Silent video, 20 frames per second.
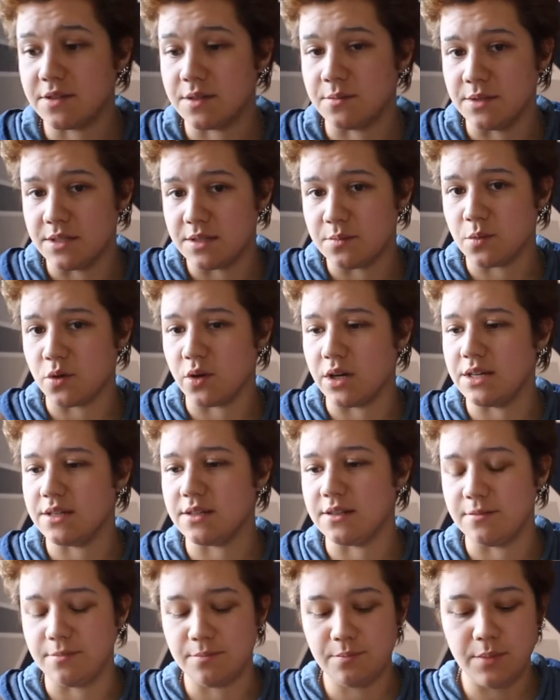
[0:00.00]
some
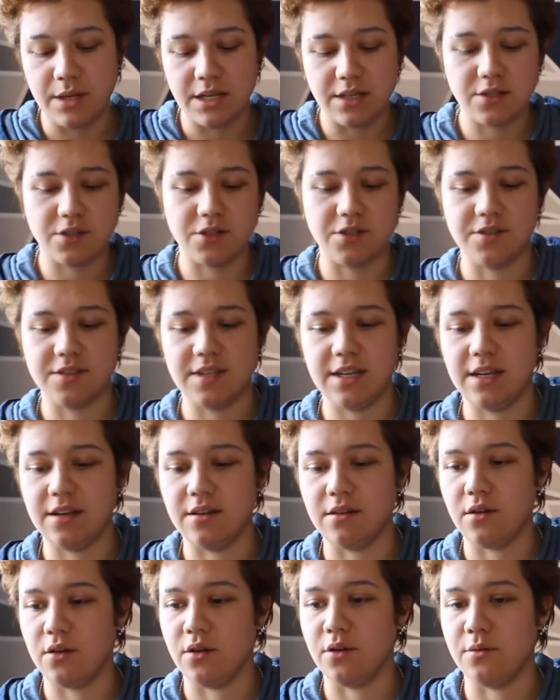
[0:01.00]
inspiration pictures
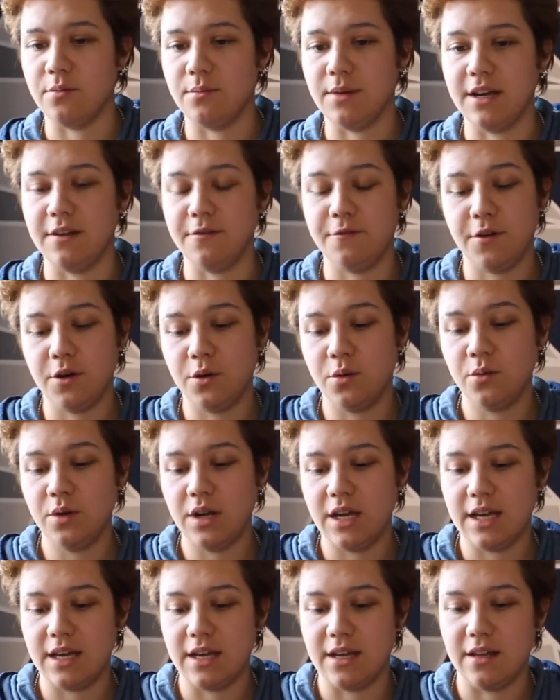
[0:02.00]
here on my phone
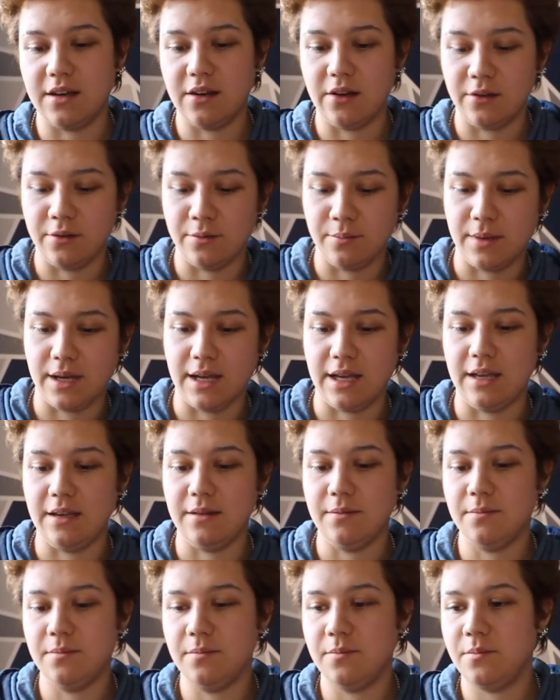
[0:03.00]
and on my
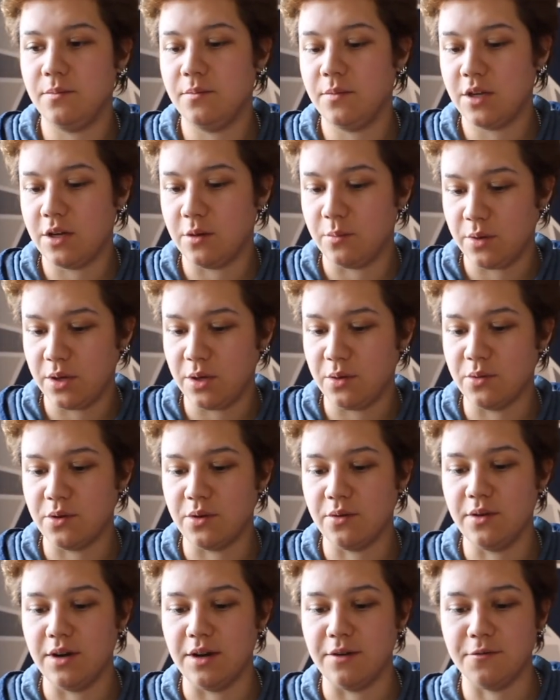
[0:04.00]

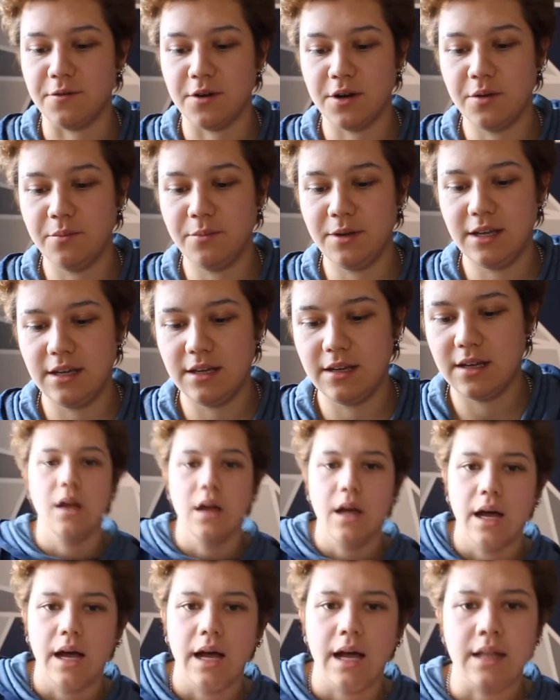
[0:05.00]
computer in front of me.
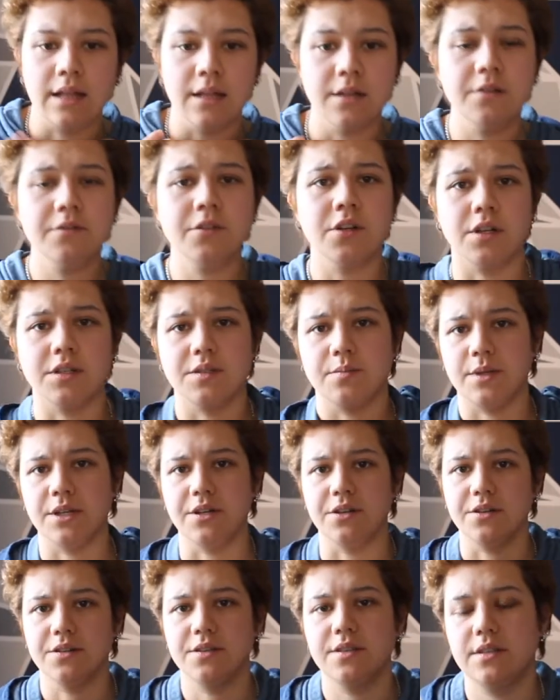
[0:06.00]
A lot of
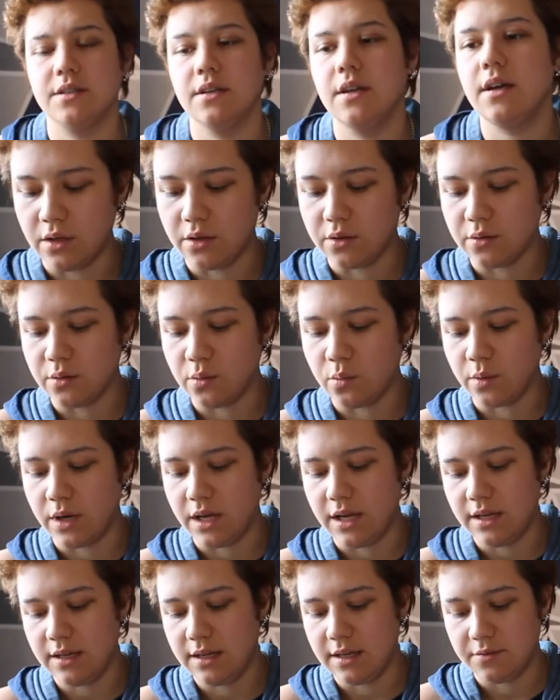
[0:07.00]
cosplayers along the
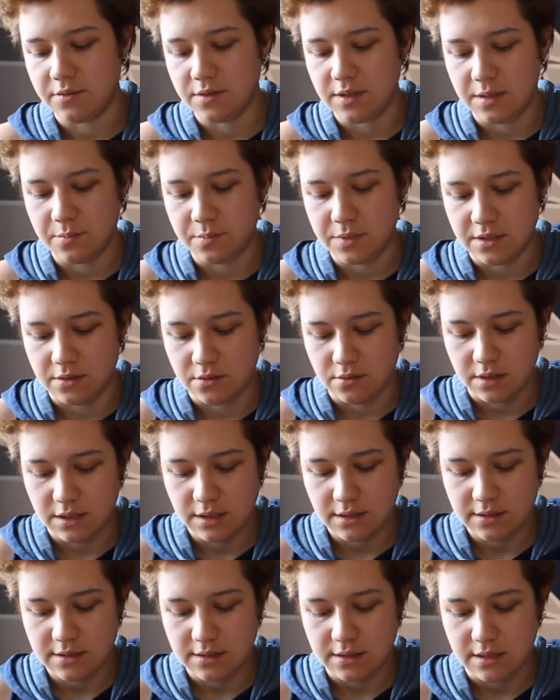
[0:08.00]
way give tips and
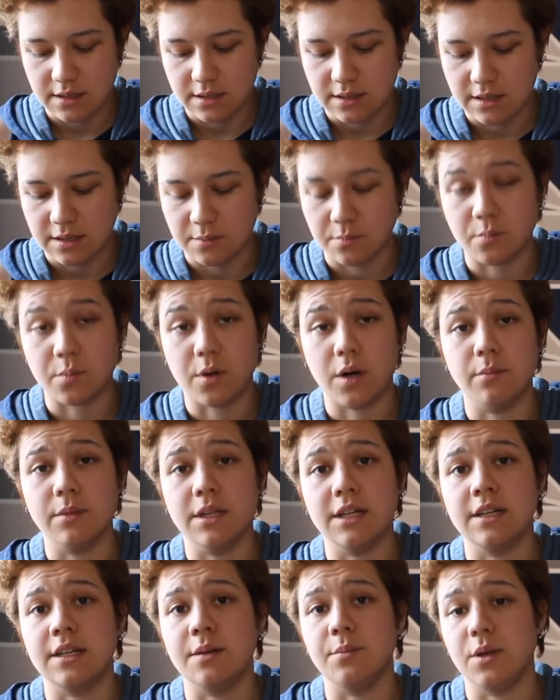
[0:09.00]
tricks, and I'm probably
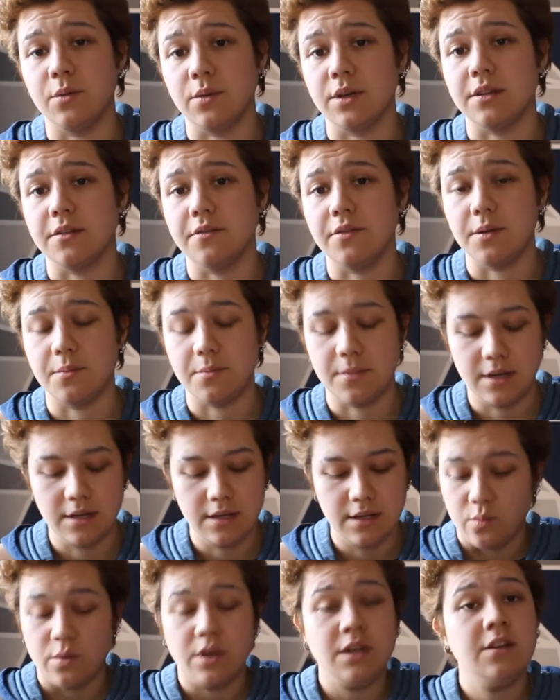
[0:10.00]
gonna be one of them.
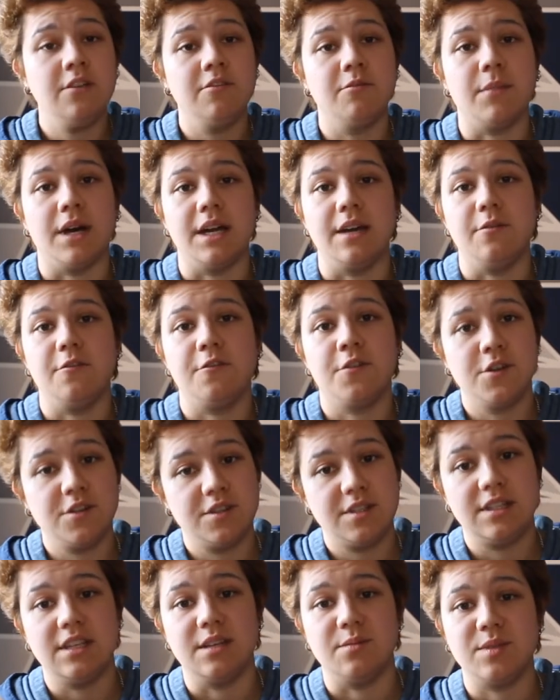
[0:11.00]
One of my
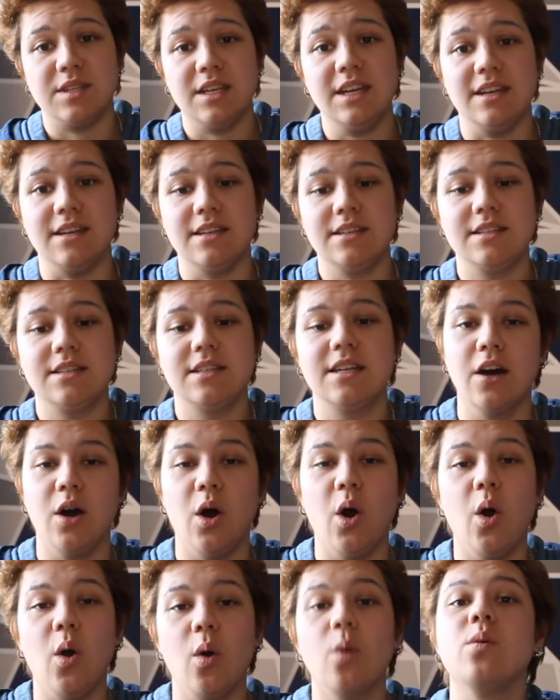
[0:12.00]
first tips is
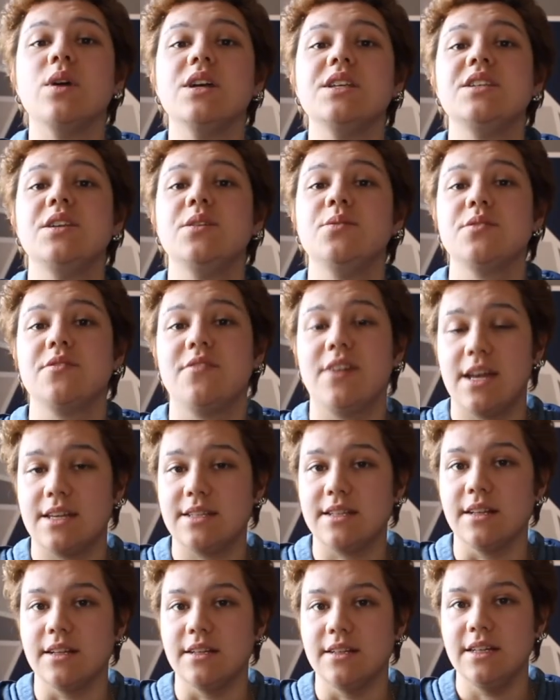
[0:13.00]
always use
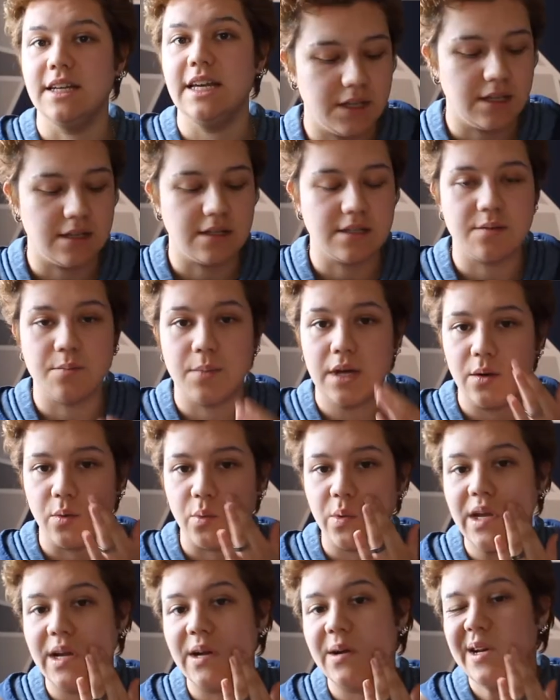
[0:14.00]
Vaseline. It doesn't matter
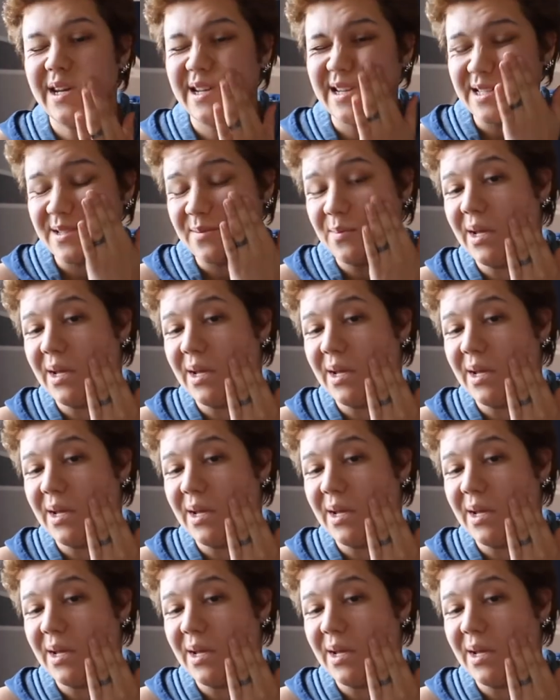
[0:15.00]
where, it doesn't